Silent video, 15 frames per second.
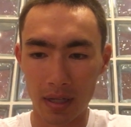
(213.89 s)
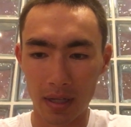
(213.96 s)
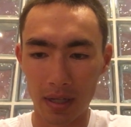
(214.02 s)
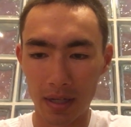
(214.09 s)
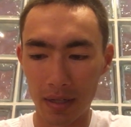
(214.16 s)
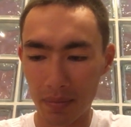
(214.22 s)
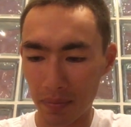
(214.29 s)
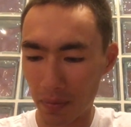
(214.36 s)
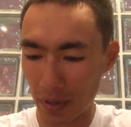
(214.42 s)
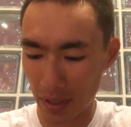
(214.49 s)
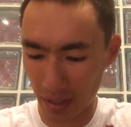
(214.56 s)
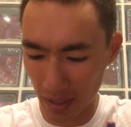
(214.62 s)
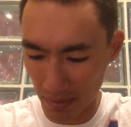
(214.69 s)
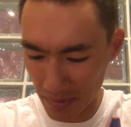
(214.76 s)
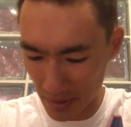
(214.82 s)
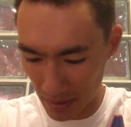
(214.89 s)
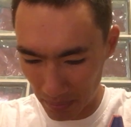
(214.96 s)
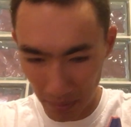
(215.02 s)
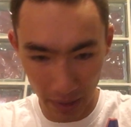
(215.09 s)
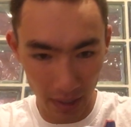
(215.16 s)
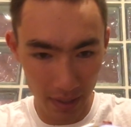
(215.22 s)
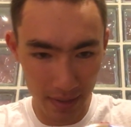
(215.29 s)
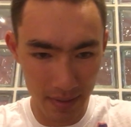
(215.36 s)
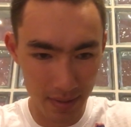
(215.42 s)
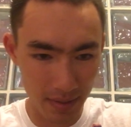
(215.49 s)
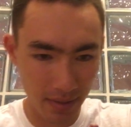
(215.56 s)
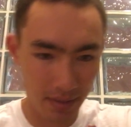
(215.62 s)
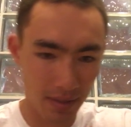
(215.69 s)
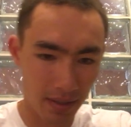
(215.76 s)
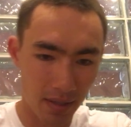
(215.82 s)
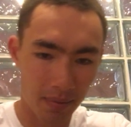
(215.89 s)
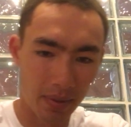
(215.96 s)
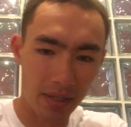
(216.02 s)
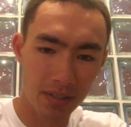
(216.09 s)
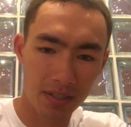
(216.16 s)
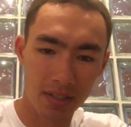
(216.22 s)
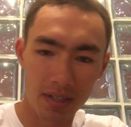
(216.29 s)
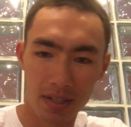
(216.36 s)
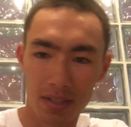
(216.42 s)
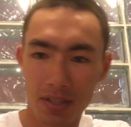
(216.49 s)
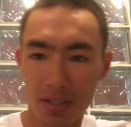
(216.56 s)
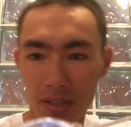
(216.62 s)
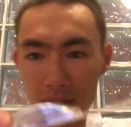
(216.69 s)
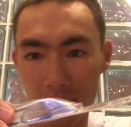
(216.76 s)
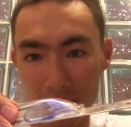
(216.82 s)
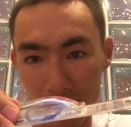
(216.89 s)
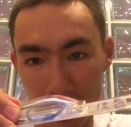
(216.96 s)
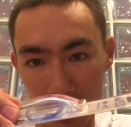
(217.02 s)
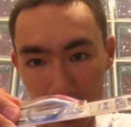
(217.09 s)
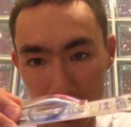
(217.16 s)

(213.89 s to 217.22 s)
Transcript: Um, when it comes in the box, I'm actually not sure